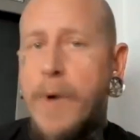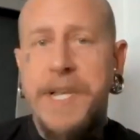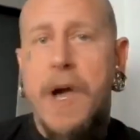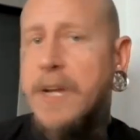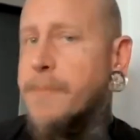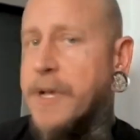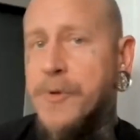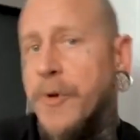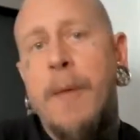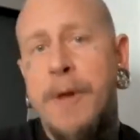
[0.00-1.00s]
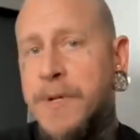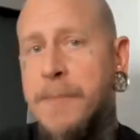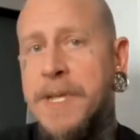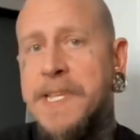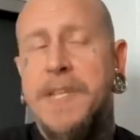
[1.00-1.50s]
we talked about doing comedy
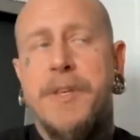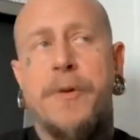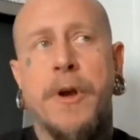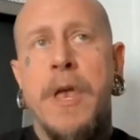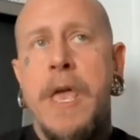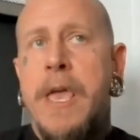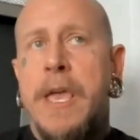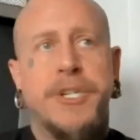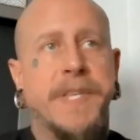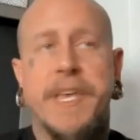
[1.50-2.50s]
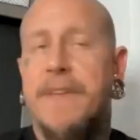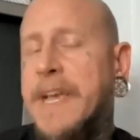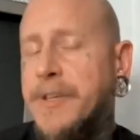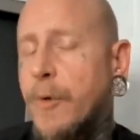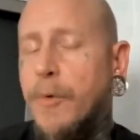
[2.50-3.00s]
one time. I tattooed her. She's like,
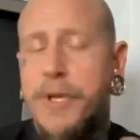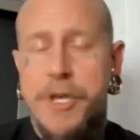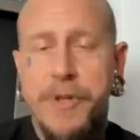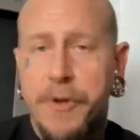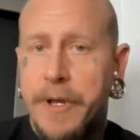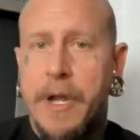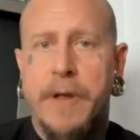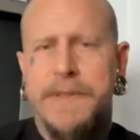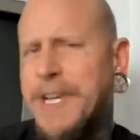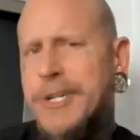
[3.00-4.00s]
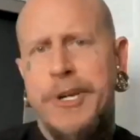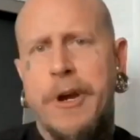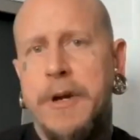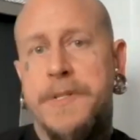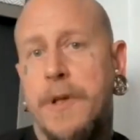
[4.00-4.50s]
if I do it, will you do it?" And I was like,
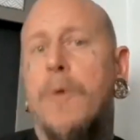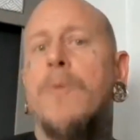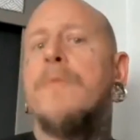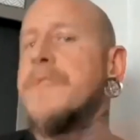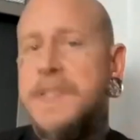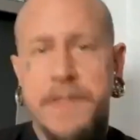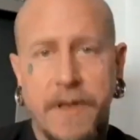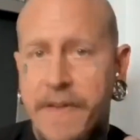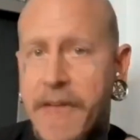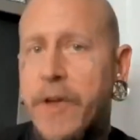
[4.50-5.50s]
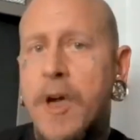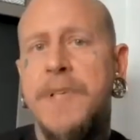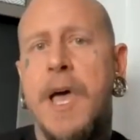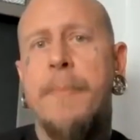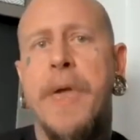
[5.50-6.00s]
sure. So this event
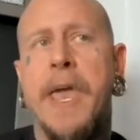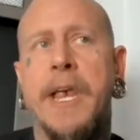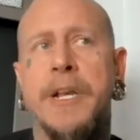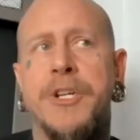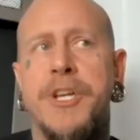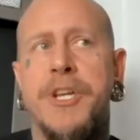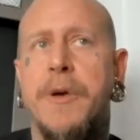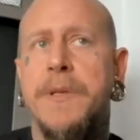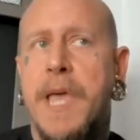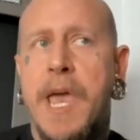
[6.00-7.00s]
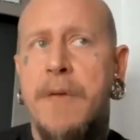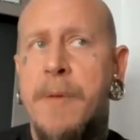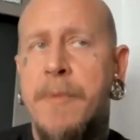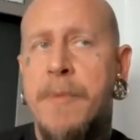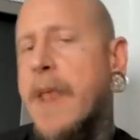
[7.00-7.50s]
comes up, and she goes, "Hey,
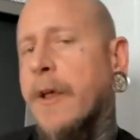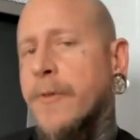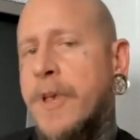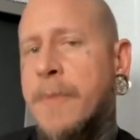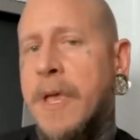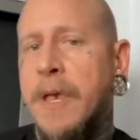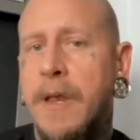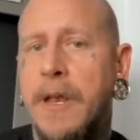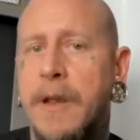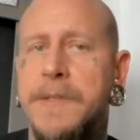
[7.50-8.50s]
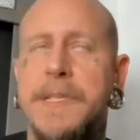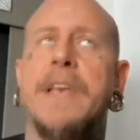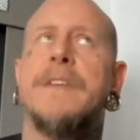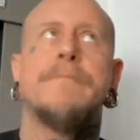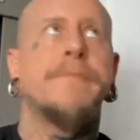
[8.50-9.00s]
remember that agreement?" And I was
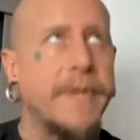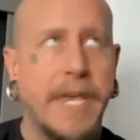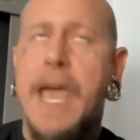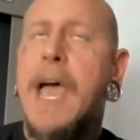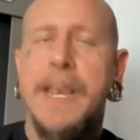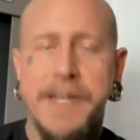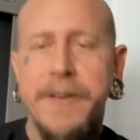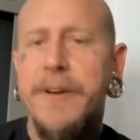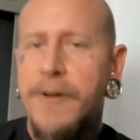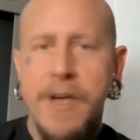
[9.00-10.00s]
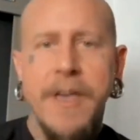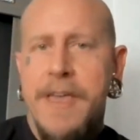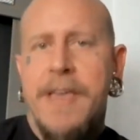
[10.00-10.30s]
like, "Yeah, I do."